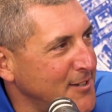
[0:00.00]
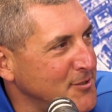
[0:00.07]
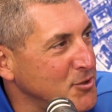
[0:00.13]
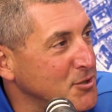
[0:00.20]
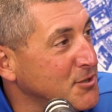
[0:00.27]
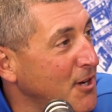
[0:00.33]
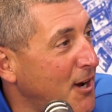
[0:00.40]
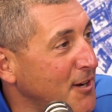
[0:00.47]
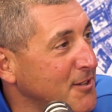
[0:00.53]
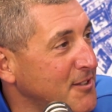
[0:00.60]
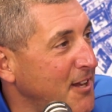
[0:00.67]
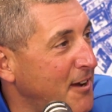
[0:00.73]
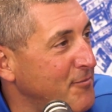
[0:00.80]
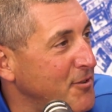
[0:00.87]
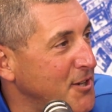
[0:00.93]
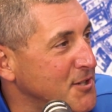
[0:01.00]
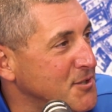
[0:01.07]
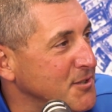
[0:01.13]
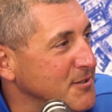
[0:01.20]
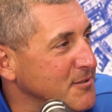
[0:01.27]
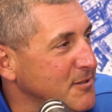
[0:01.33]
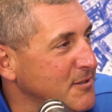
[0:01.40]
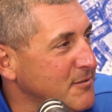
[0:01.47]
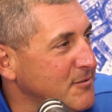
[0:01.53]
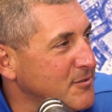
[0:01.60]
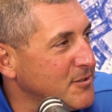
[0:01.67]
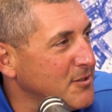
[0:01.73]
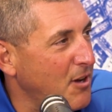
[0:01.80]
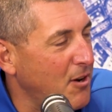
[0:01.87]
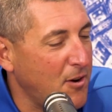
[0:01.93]
and just talk definitions.
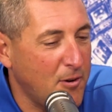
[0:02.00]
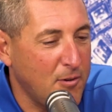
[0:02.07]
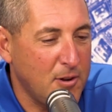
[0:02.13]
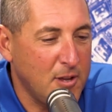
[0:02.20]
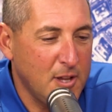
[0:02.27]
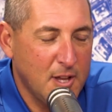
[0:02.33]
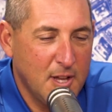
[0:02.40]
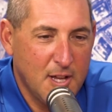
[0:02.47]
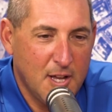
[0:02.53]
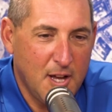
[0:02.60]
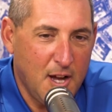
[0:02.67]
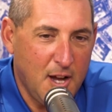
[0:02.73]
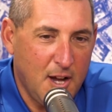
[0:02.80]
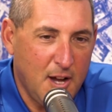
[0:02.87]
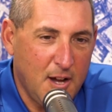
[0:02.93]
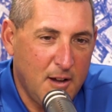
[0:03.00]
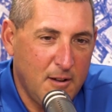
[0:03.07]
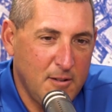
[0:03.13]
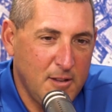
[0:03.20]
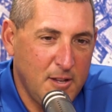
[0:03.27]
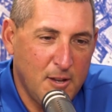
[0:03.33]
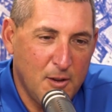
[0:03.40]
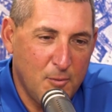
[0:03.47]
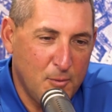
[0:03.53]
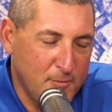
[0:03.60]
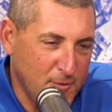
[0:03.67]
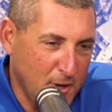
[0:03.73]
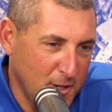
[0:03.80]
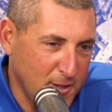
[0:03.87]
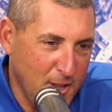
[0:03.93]
Yeah. So,
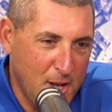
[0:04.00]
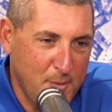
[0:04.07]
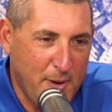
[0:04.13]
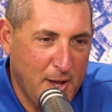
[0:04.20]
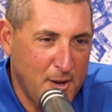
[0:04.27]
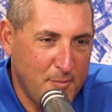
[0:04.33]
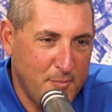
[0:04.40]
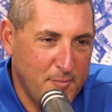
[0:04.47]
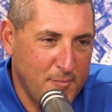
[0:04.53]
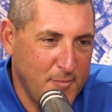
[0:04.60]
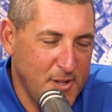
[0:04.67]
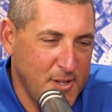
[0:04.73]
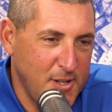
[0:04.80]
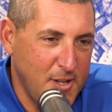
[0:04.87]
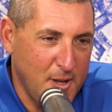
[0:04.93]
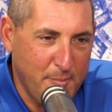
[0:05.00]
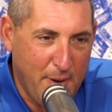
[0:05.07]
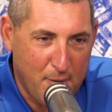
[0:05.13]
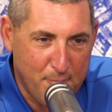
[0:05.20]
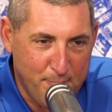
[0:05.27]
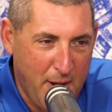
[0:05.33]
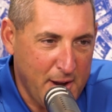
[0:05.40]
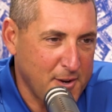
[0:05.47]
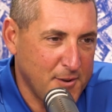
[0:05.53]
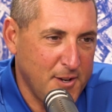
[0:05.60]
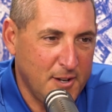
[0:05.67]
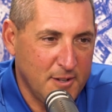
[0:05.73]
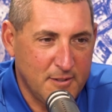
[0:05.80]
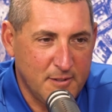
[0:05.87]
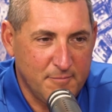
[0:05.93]
we've talked a lot about
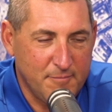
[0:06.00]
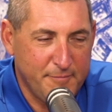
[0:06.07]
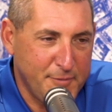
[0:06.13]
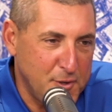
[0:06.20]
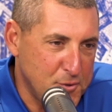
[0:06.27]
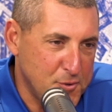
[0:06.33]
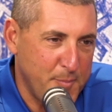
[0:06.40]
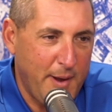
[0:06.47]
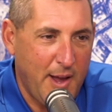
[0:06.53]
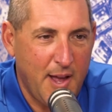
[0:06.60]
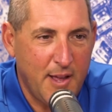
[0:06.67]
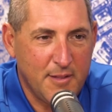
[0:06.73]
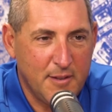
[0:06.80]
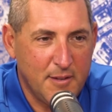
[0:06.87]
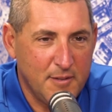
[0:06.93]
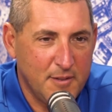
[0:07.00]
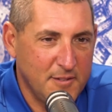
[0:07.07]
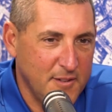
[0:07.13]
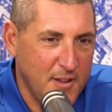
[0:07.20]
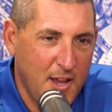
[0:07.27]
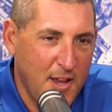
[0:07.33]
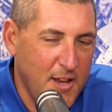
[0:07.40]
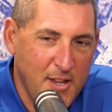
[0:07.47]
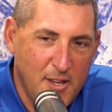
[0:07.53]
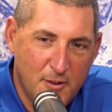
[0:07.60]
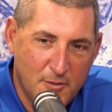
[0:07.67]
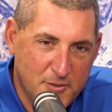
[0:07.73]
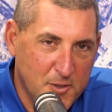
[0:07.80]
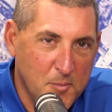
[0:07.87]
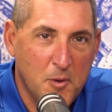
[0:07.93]
MicroDuct, future path, and
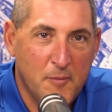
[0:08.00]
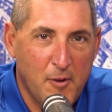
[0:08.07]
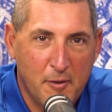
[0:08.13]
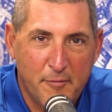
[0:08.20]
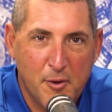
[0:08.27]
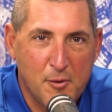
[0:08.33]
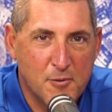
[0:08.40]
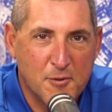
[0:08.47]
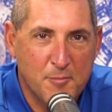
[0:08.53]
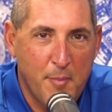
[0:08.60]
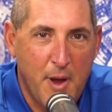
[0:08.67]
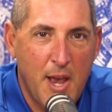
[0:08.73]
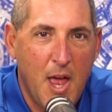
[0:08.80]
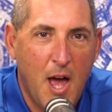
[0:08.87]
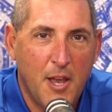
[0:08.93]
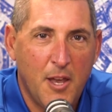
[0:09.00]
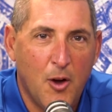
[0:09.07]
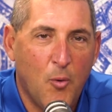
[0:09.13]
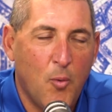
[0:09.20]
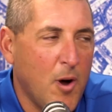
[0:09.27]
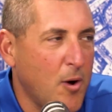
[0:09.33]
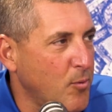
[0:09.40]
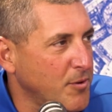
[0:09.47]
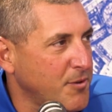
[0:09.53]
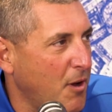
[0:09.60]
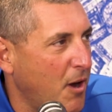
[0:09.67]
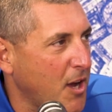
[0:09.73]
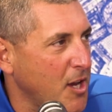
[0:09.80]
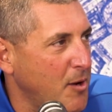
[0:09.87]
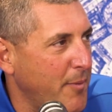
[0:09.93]
some of our viewers may not know what we're
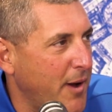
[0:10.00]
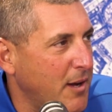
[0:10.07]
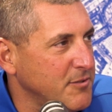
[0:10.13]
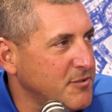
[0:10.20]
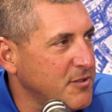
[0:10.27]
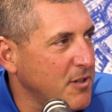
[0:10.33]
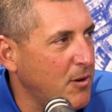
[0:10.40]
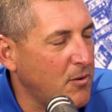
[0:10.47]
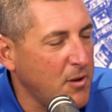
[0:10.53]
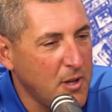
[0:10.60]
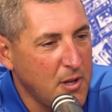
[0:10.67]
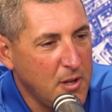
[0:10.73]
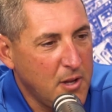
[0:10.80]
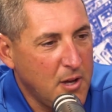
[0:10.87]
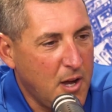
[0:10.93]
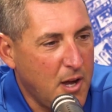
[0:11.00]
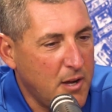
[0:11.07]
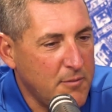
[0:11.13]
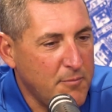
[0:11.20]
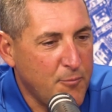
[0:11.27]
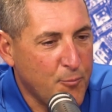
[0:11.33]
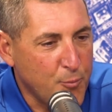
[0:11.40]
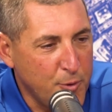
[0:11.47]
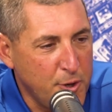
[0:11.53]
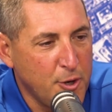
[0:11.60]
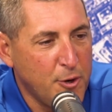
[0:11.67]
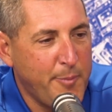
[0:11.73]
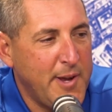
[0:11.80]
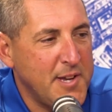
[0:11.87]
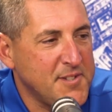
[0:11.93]
talking about. So
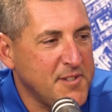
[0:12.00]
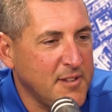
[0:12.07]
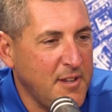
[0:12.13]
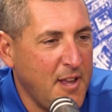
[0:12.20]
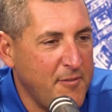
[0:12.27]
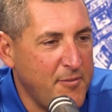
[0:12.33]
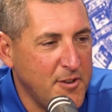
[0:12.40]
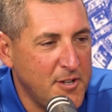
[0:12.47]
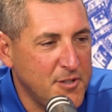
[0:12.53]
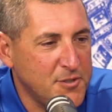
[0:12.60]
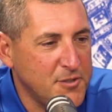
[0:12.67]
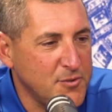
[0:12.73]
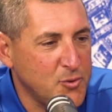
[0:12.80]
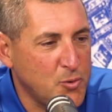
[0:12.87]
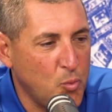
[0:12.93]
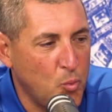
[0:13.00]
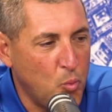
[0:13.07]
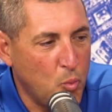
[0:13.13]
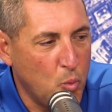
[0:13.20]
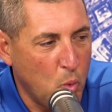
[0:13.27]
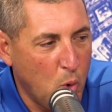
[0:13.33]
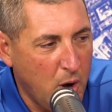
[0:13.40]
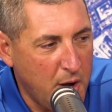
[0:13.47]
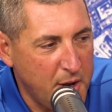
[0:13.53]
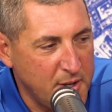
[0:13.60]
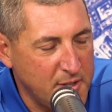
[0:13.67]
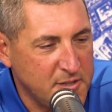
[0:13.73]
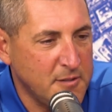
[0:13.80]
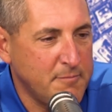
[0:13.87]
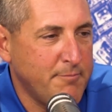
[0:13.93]
real basic definitions, what
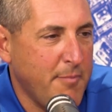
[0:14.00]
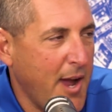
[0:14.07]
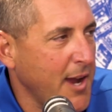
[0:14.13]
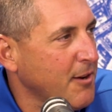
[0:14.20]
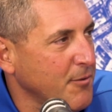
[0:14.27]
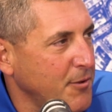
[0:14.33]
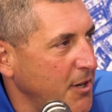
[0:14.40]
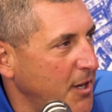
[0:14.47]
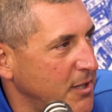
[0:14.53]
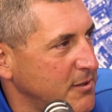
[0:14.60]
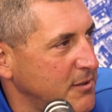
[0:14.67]
is a MicroDuct?